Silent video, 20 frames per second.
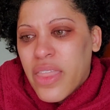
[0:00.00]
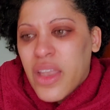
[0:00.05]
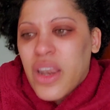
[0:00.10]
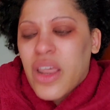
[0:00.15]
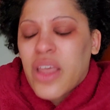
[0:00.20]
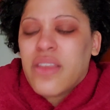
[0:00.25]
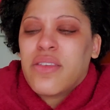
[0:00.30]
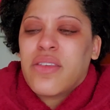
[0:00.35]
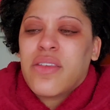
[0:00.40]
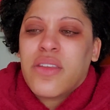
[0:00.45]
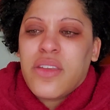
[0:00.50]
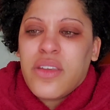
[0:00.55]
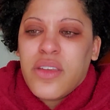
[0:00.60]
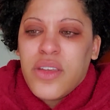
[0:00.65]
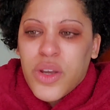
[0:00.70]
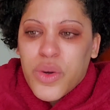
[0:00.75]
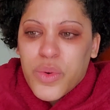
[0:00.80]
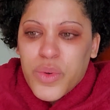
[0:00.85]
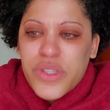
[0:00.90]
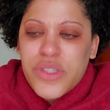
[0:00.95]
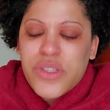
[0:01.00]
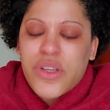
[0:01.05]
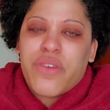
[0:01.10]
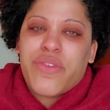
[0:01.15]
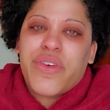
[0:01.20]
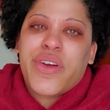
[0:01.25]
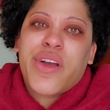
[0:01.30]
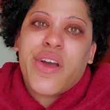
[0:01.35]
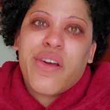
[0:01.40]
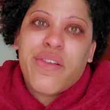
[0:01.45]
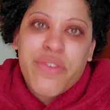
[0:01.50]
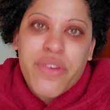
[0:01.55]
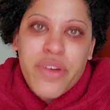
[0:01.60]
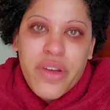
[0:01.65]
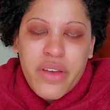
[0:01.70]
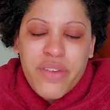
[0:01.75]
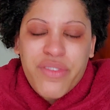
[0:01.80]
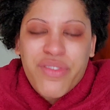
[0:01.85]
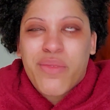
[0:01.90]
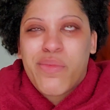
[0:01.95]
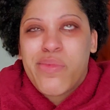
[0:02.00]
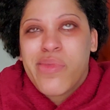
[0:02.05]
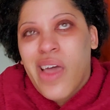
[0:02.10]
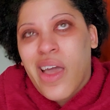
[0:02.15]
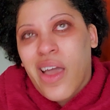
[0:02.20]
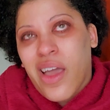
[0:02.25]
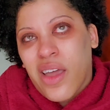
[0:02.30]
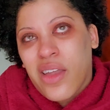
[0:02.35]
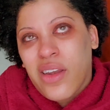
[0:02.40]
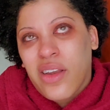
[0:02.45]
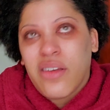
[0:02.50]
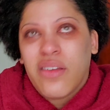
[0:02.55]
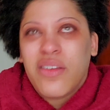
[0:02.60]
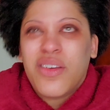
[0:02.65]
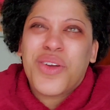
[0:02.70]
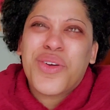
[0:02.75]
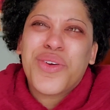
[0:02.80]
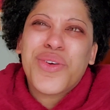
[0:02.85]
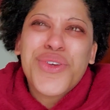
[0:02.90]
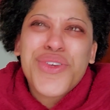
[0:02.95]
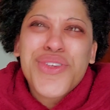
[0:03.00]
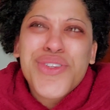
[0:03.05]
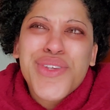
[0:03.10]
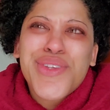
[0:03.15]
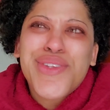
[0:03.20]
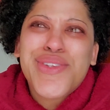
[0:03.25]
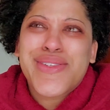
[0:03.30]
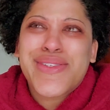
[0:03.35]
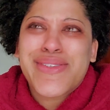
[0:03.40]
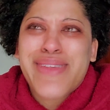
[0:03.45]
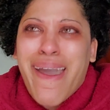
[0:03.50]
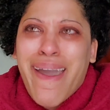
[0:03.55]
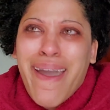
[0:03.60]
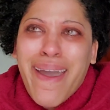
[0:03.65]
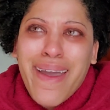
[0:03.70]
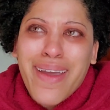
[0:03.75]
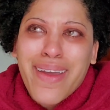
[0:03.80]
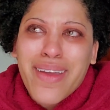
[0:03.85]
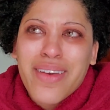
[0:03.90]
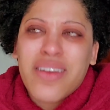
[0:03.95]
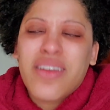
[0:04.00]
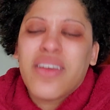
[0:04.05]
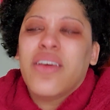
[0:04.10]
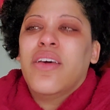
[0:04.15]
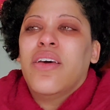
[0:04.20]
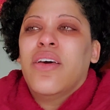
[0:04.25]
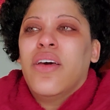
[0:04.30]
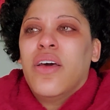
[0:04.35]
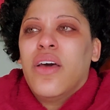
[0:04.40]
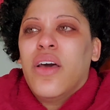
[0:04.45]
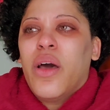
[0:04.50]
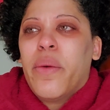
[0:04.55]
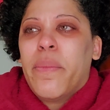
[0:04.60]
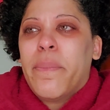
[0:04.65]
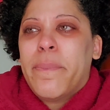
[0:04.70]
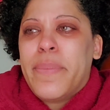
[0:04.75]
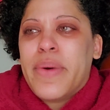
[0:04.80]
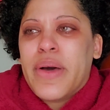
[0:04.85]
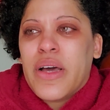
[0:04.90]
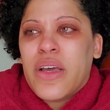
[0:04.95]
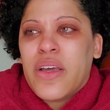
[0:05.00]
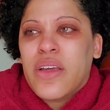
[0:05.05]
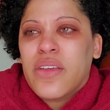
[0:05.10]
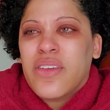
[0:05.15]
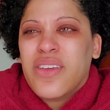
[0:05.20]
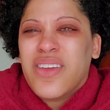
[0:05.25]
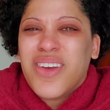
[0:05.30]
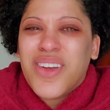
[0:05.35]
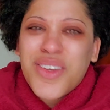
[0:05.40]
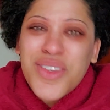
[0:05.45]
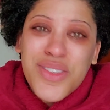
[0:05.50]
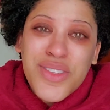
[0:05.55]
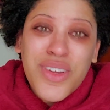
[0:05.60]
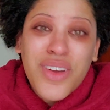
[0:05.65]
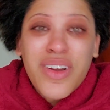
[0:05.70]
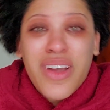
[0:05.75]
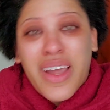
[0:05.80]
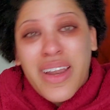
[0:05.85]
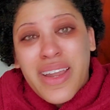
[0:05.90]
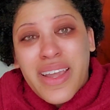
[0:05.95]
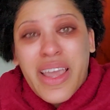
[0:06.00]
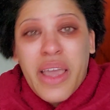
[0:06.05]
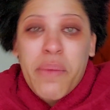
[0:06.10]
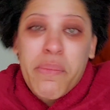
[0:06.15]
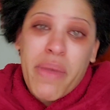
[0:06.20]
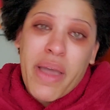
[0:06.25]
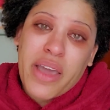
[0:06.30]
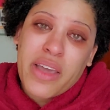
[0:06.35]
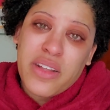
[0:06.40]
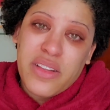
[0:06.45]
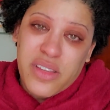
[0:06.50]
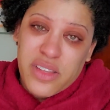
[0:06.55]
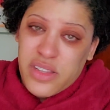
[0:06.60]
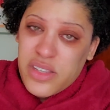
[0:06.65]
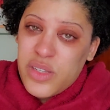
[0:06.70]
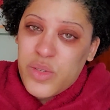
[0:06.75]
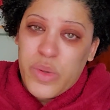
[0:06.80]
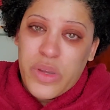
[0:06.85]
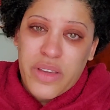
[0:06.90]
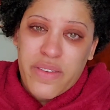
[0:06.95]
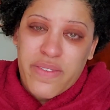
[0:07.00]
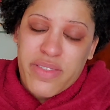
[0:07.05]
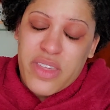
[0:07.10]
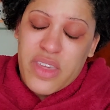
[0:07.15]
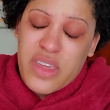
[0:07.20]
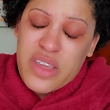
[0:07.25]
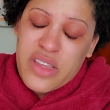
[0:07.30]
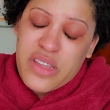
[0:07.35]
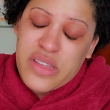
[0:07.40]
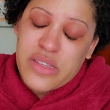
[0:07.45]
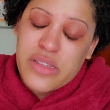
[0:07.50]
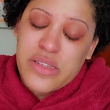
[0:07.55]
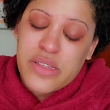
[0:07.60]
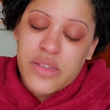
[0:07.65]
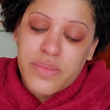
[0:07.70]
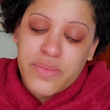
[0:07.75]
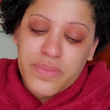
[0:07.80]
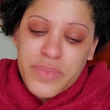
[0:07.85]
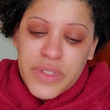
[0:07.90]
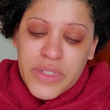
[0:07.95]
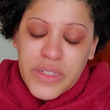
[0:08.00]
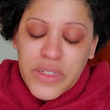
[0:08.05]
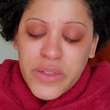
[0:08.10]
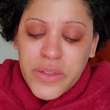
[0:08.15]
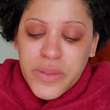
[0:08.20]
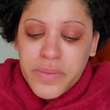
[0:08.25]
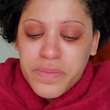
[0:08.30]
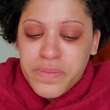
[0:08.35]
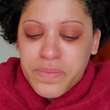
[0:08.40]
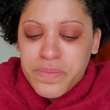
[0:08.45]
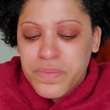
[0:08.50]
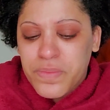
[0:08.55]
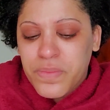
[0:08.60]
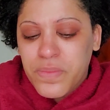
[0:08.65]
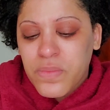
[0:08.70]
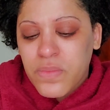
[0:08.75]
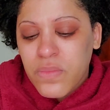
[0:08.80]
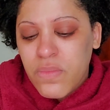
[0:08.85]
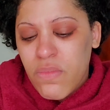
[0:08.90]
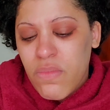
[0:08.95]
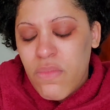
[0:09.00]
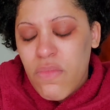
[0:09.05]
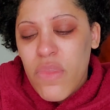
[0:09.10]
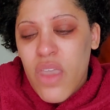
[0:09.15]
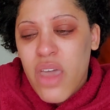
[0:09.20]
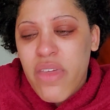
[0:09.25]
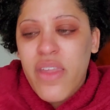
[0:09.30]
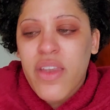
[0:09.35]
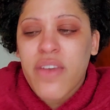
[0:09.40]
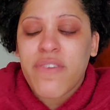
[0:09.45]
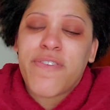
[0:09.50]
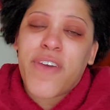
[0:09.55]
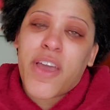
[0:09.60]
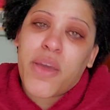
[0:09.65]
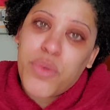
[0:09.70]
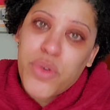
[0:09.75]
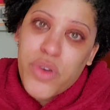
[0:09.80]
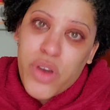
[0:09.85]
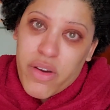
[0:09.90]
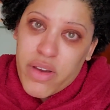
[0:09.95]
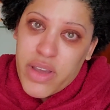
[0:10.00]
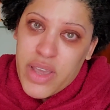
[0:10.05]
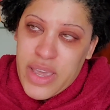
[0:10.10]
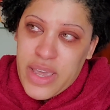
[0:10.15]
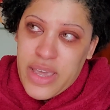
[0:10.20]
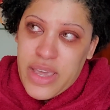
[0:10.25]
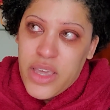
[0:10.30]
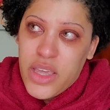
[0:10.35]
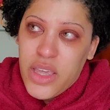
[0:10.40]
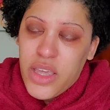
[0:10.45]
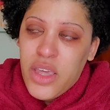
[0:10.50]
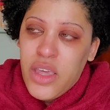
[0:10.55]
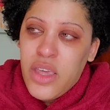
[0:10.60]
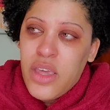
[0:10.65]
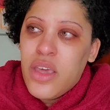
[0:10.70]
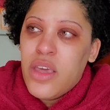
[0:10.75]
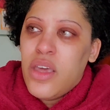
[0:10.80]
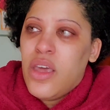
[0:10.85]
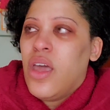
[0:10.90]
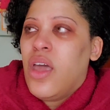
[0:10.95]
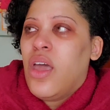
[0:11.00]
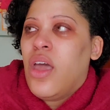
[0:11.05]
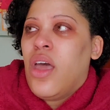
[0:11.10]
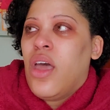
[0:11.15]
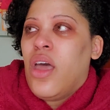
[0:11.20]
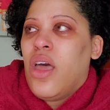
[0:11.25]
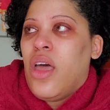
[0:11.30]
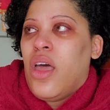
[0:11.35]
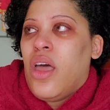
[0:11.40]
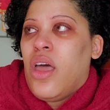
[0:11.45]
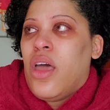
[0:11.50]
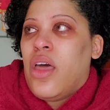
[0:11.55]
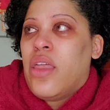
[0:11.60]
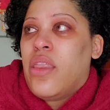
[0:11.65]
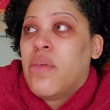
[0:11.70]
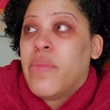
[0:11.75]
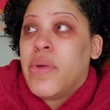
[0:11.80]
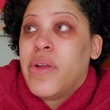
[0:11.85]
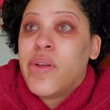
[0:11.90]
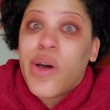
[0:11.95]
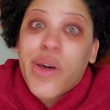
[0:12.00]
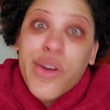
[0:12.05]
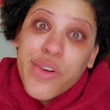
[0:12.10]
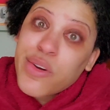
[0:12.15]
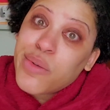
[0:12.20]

as you know, we start recovering from that, and you know, we're still sad, but you know, you start kind of getting back into the swing of things. And then February hit, and then my daughter